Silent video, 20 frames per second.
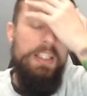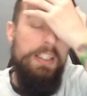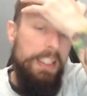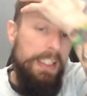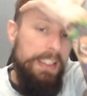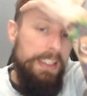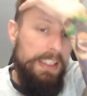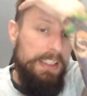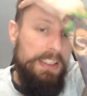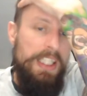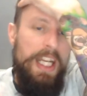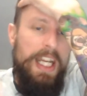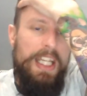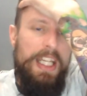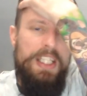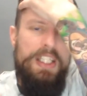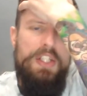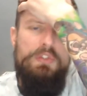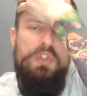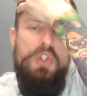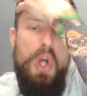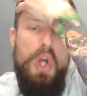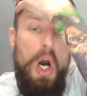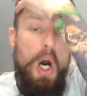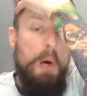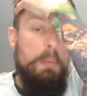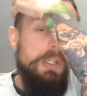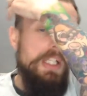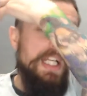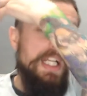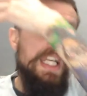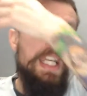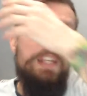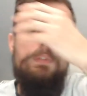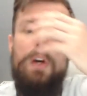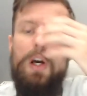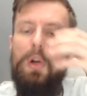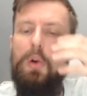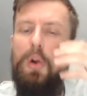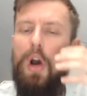Listen, you've got to believe
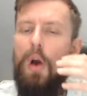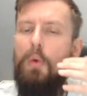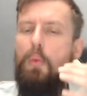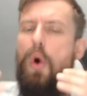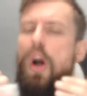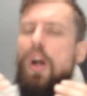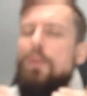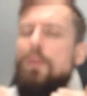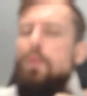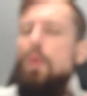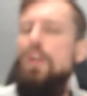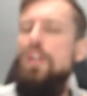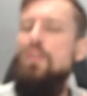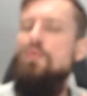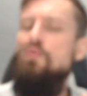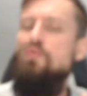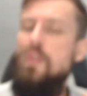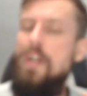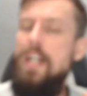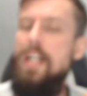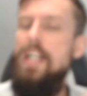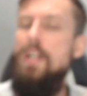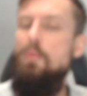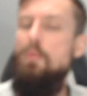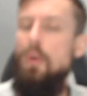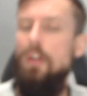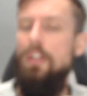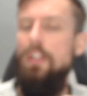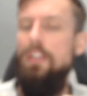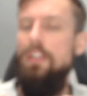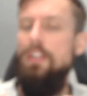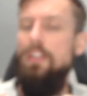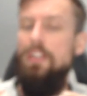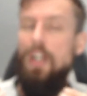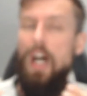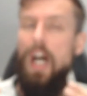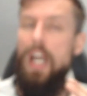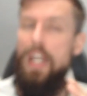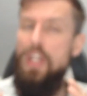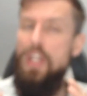and work for what you really want and
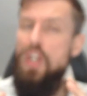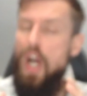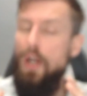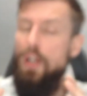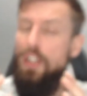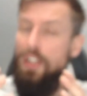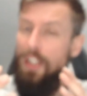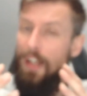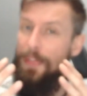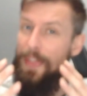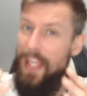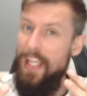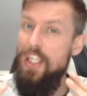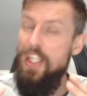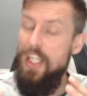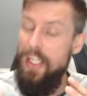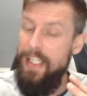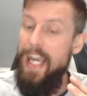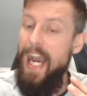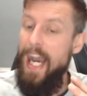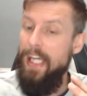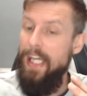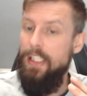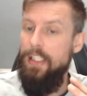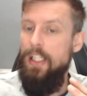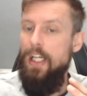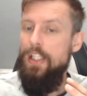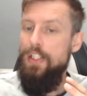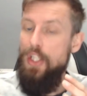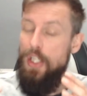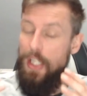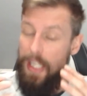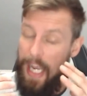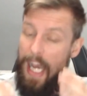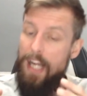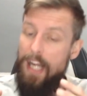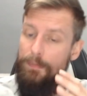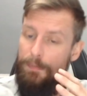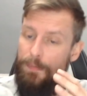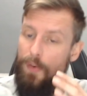desire, because I think you
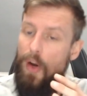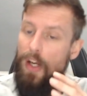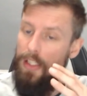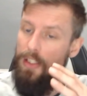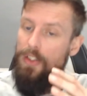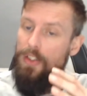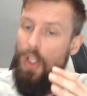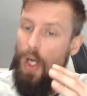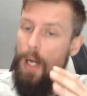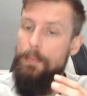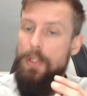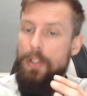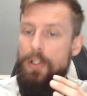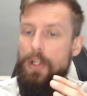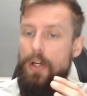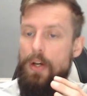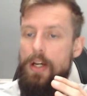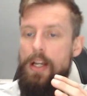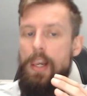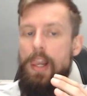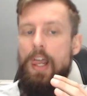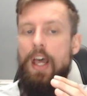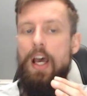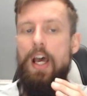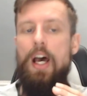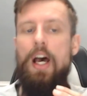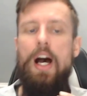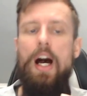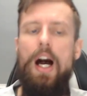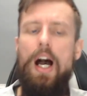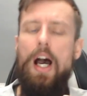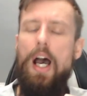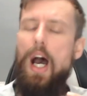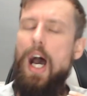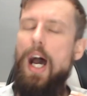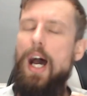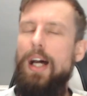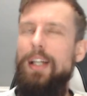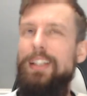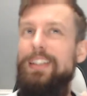can find the time to do it.
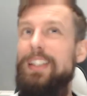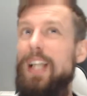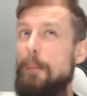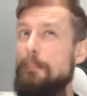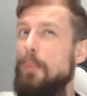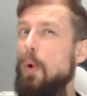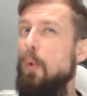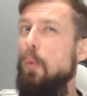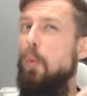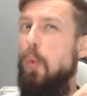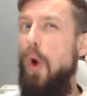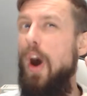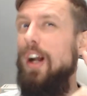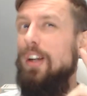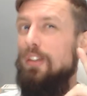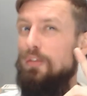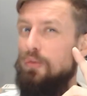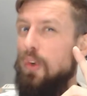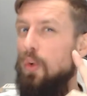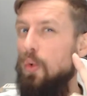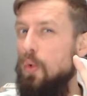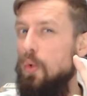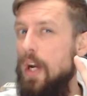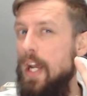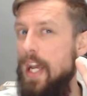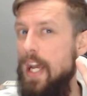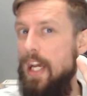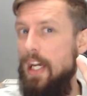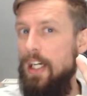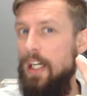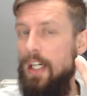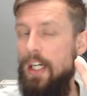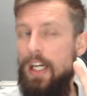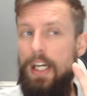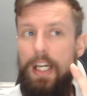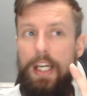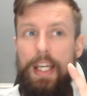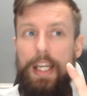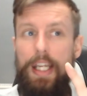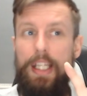Number one rule here
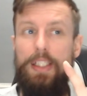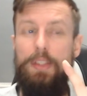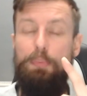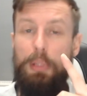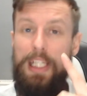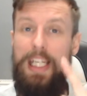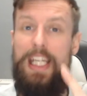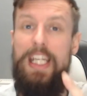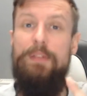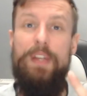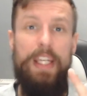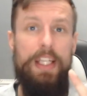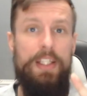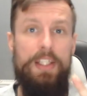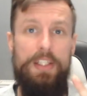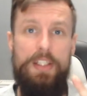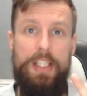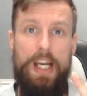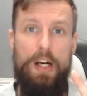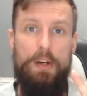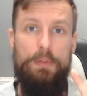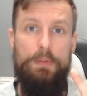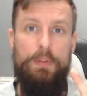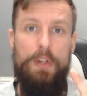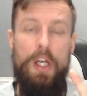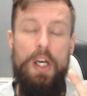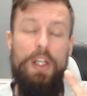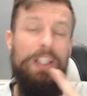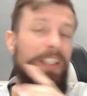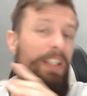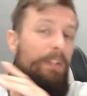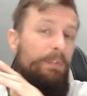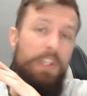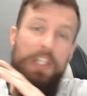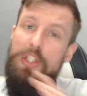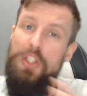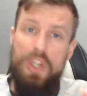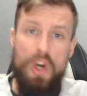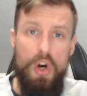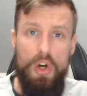is believing in yourself, because if you're
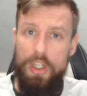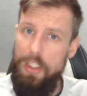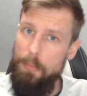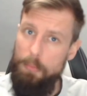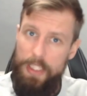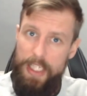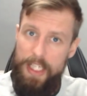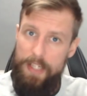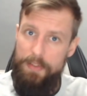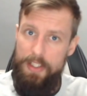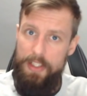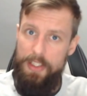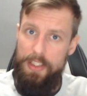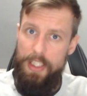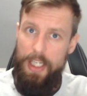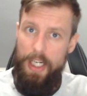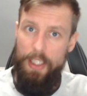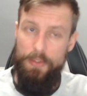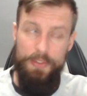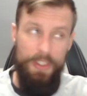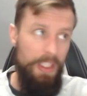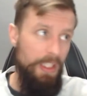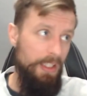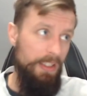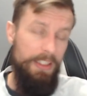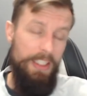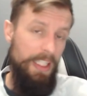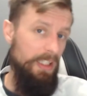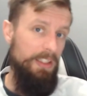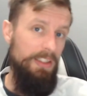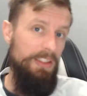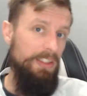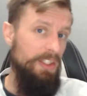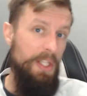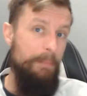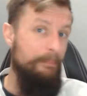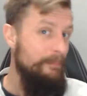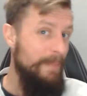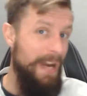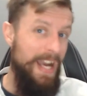not going to believe in yourself, then
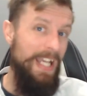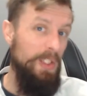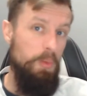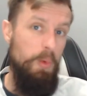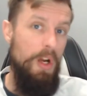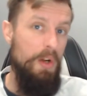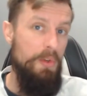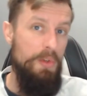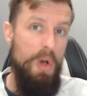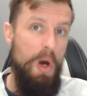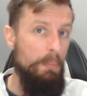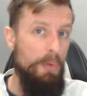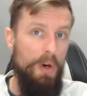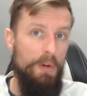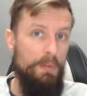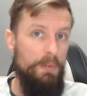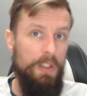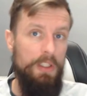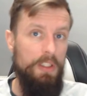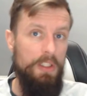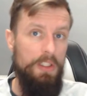you may as well not bother.